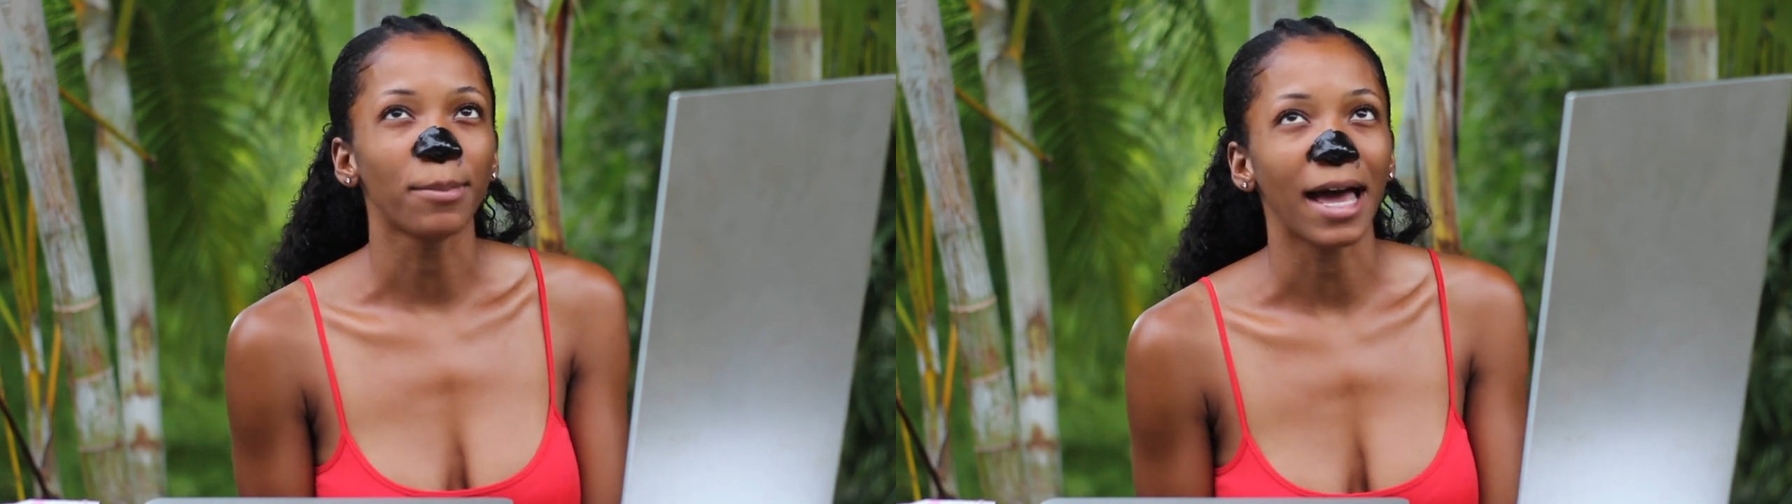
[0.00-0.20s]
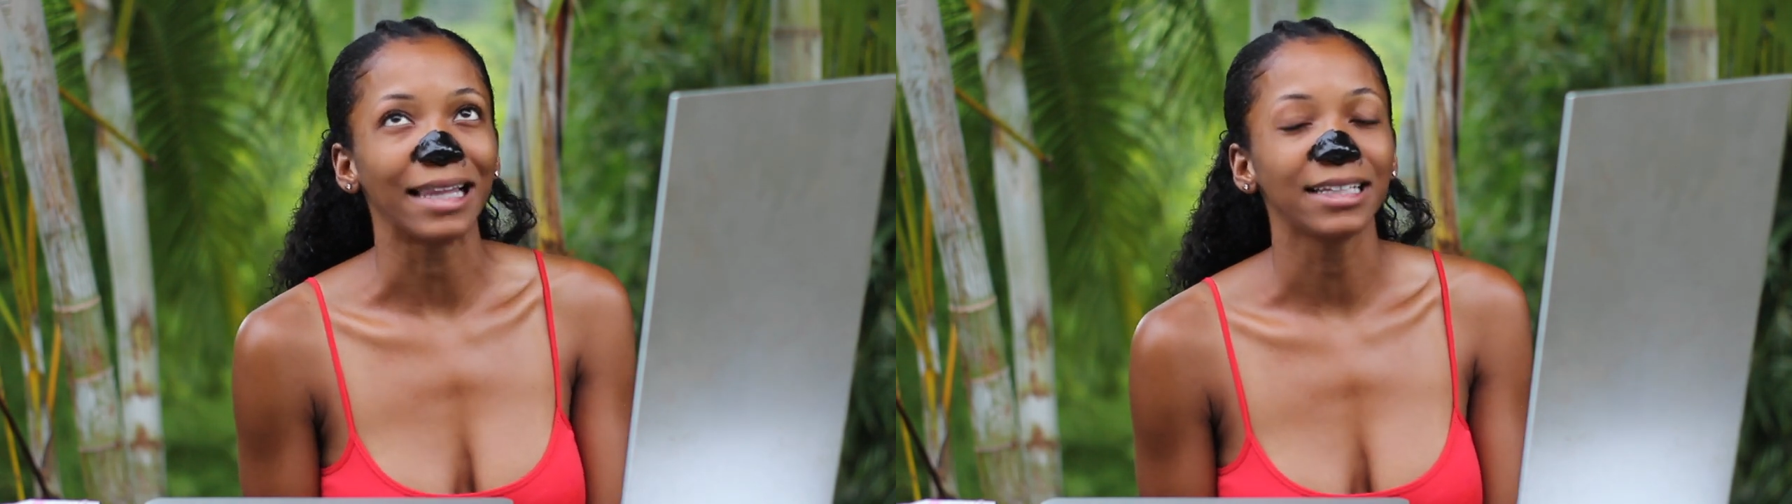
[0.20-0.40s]

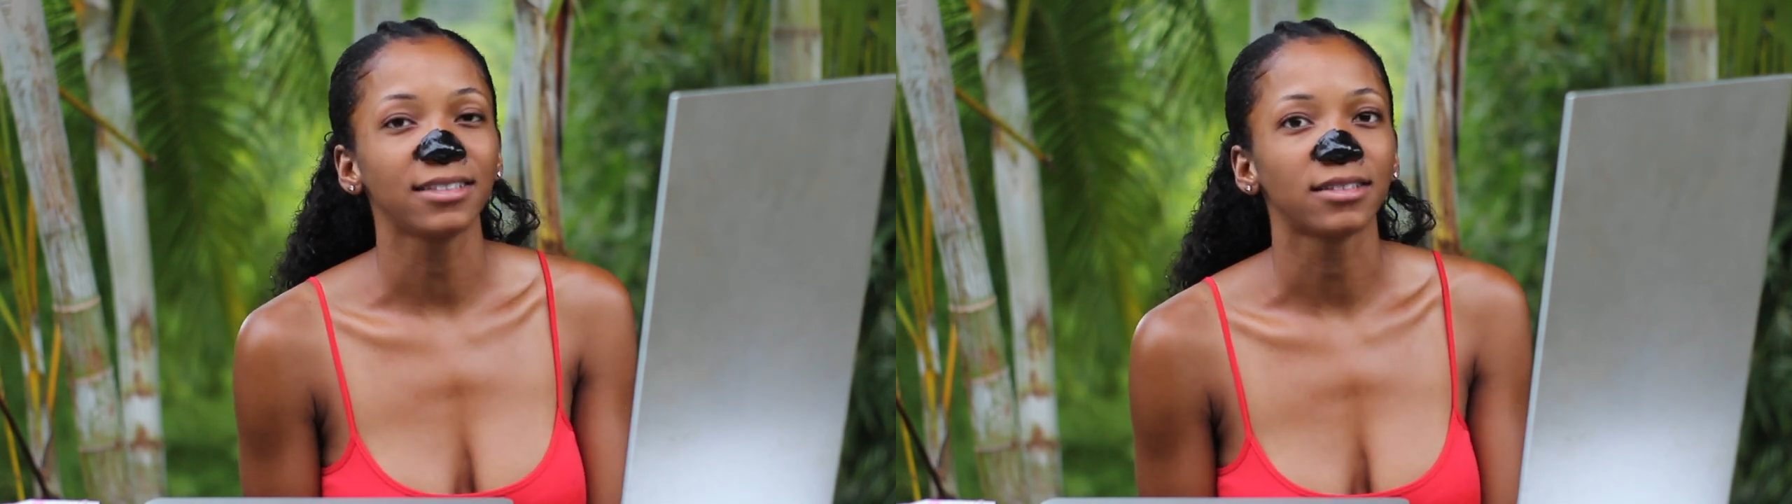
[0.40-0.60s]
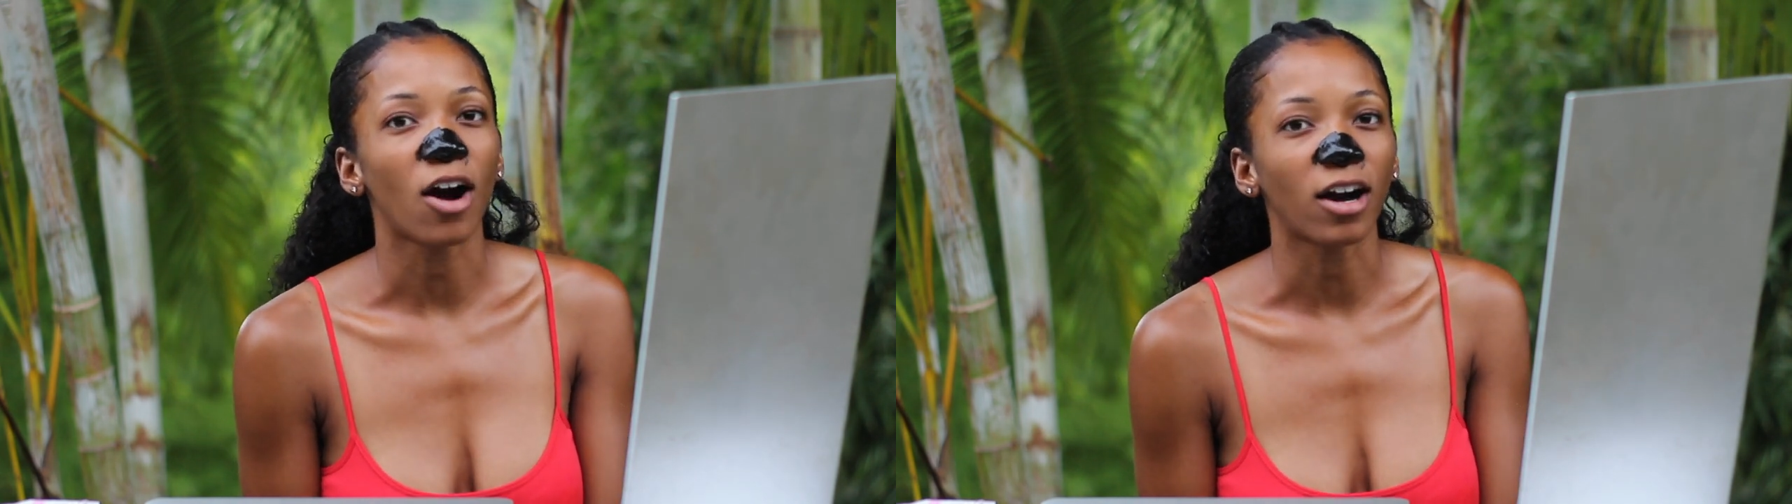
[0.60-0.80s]
but at
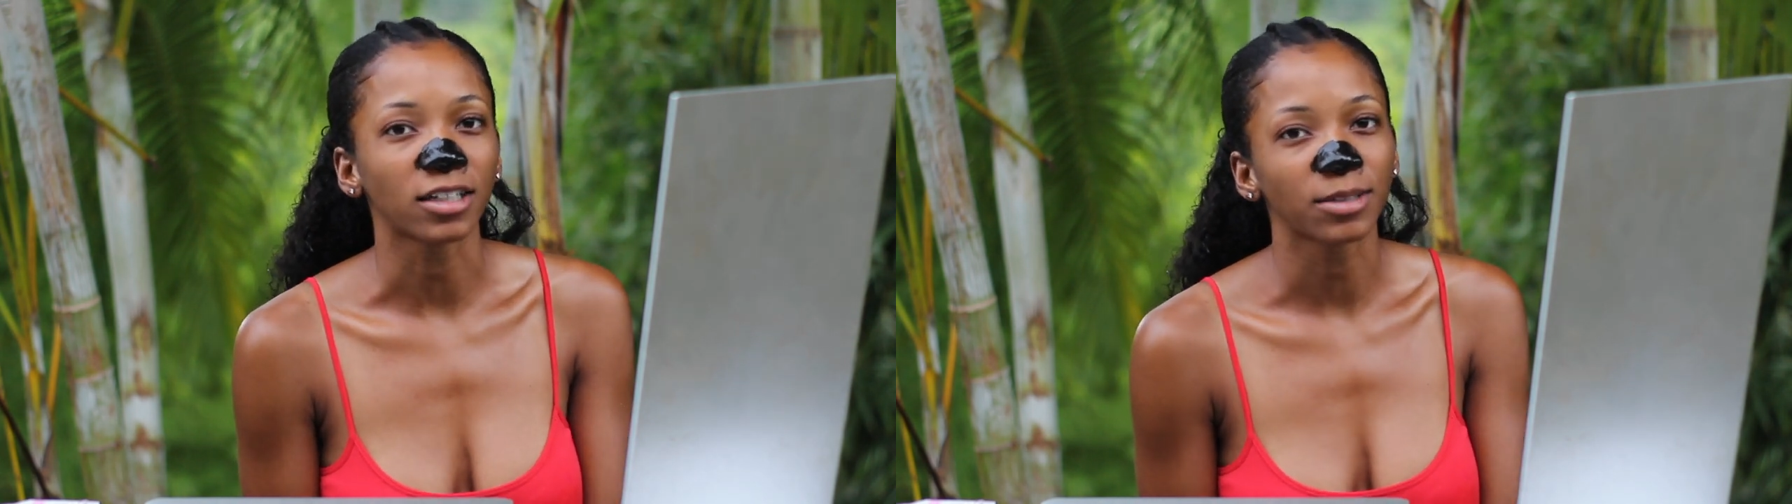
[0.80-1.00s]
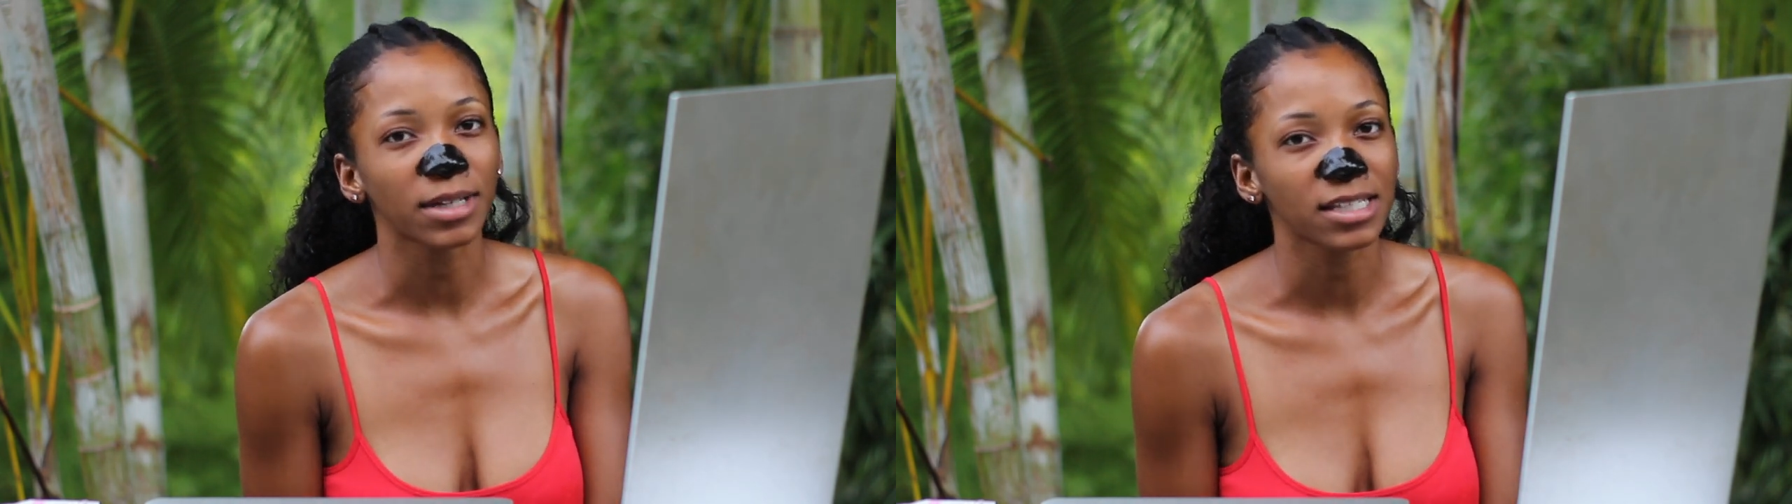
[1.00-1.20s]
least
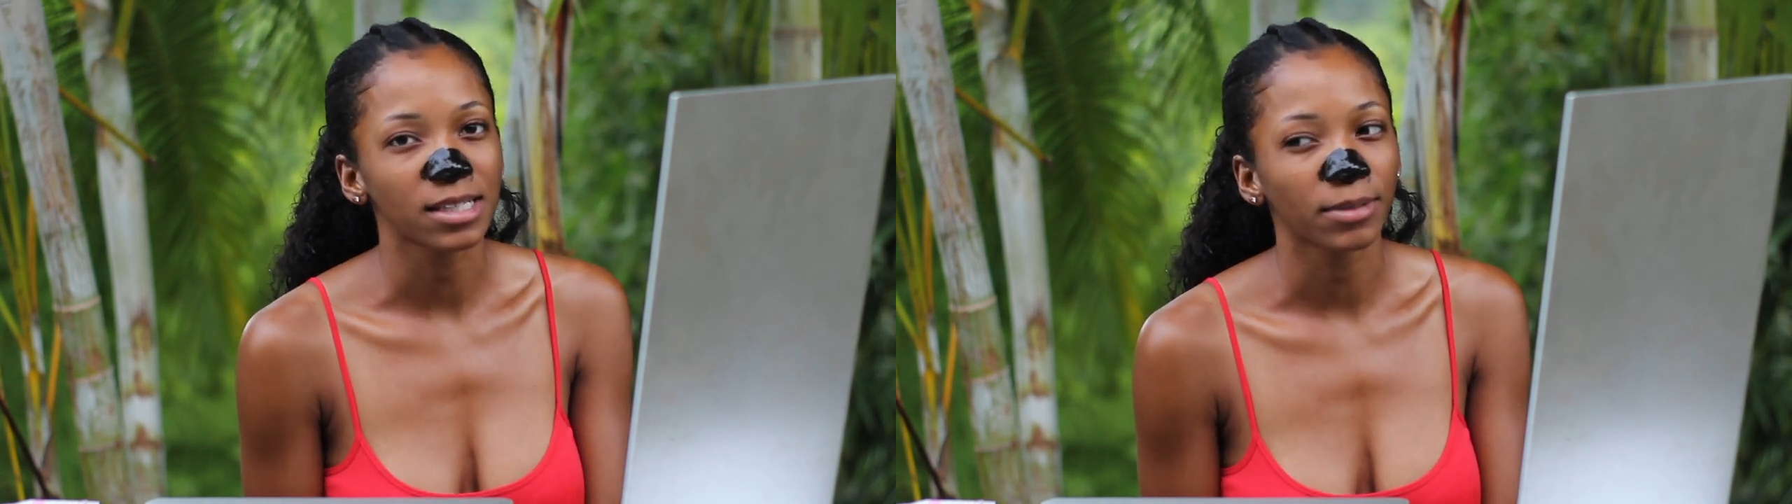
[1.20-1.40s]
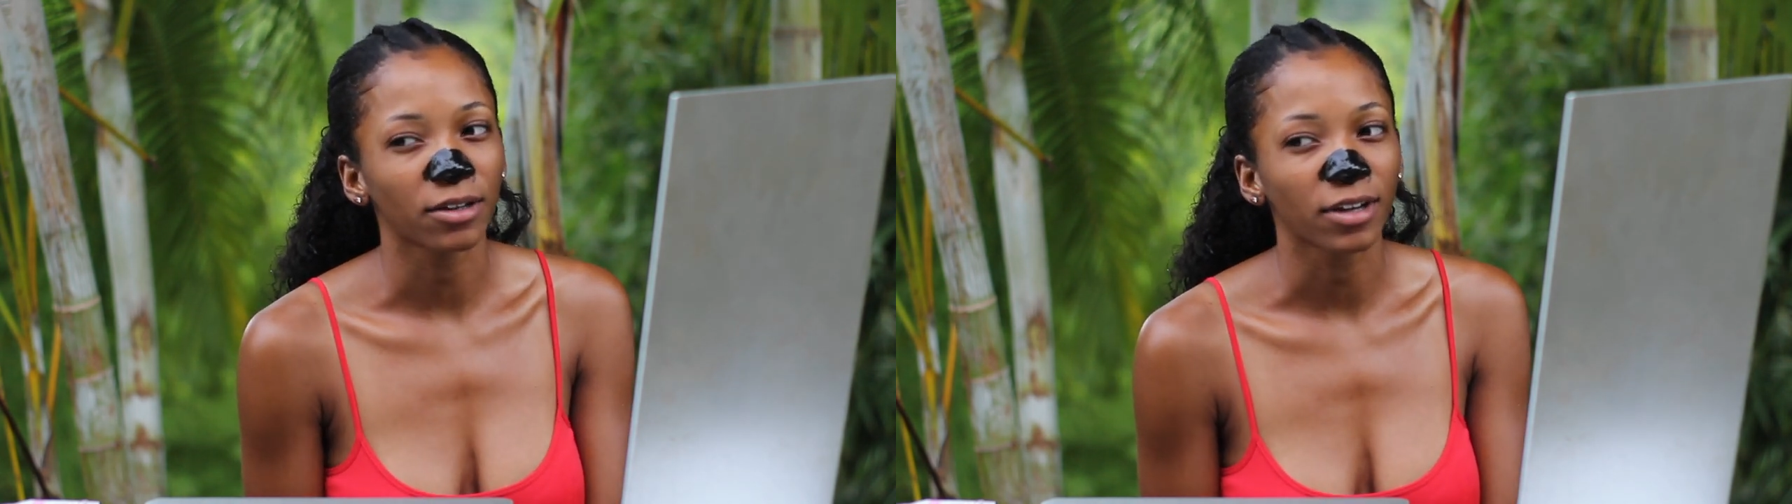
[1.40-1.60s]
talk to make it
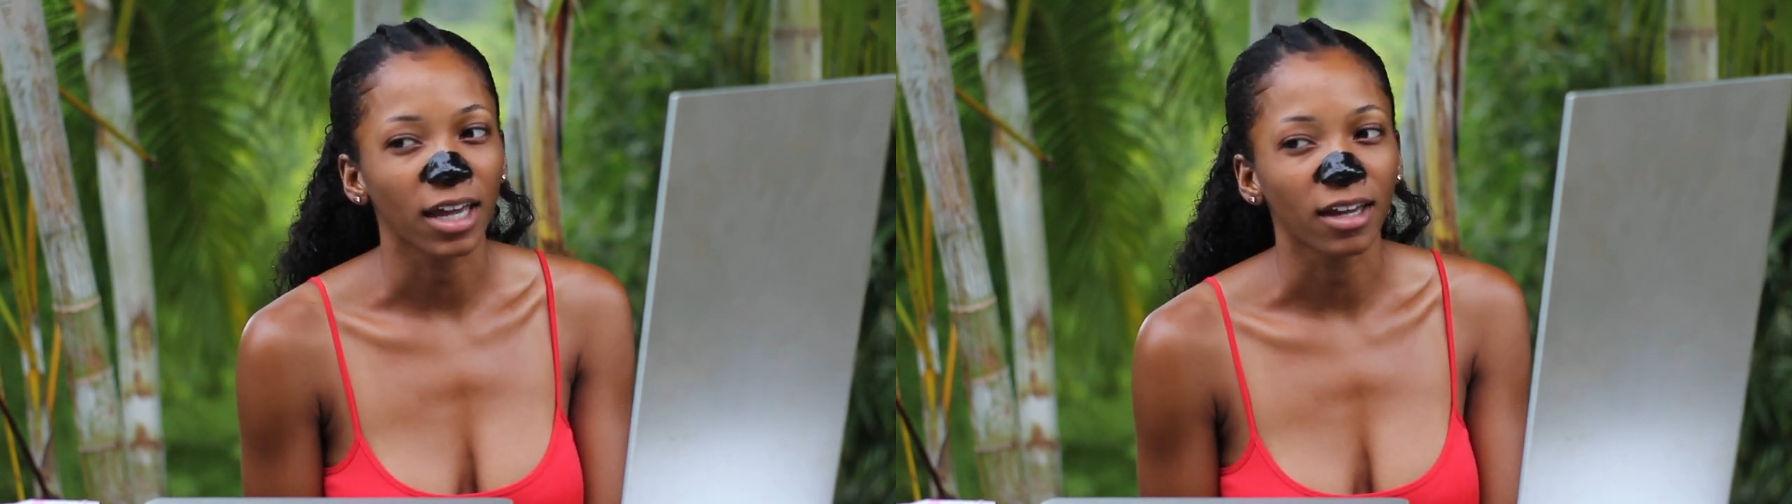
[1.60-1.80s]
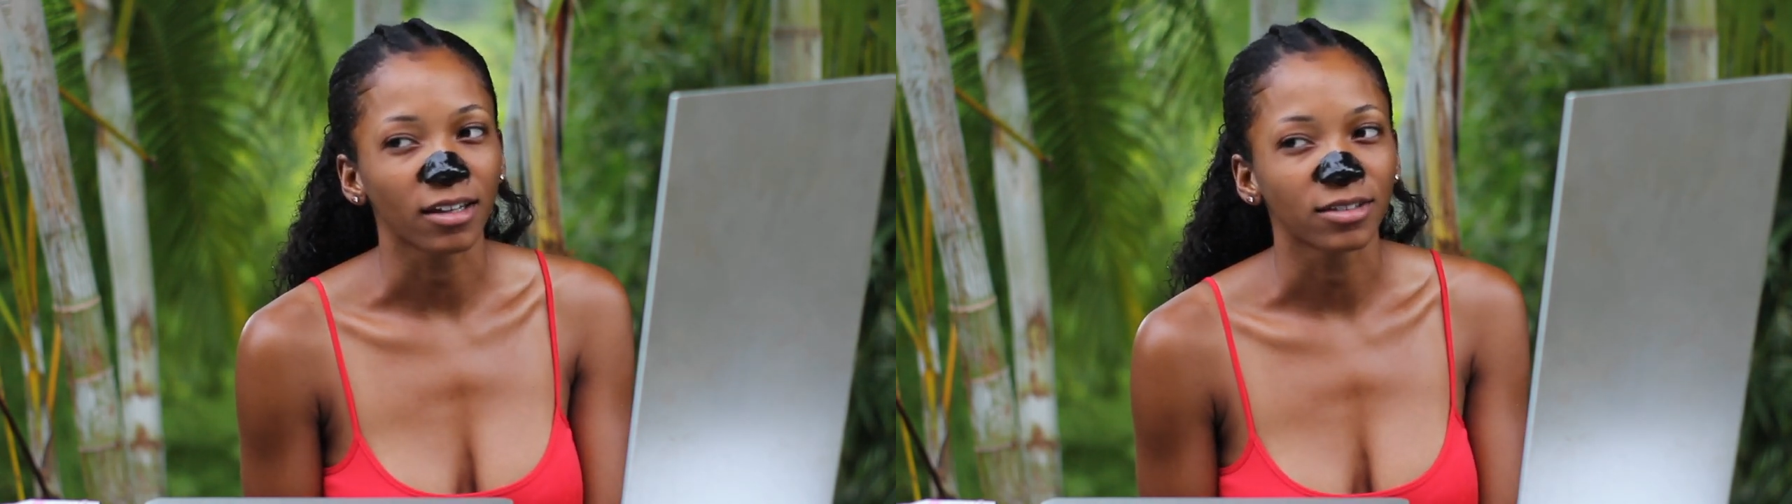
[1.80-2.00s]
seem like,
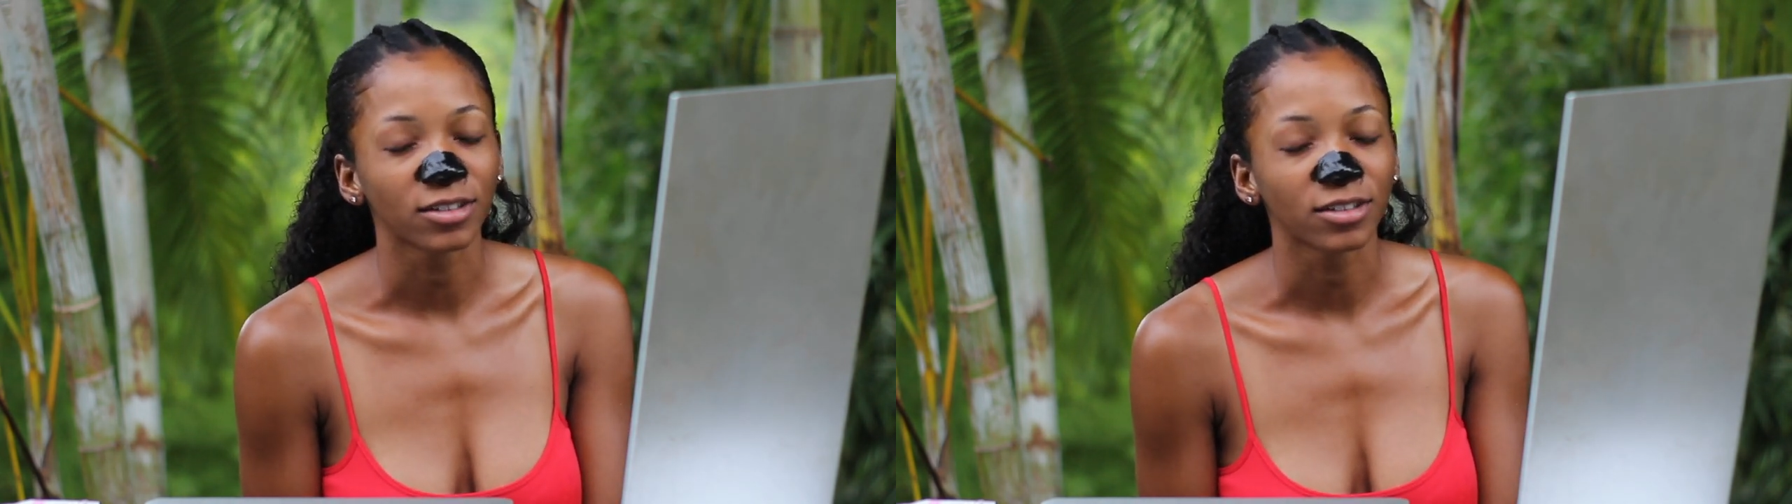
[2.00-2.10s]
okay,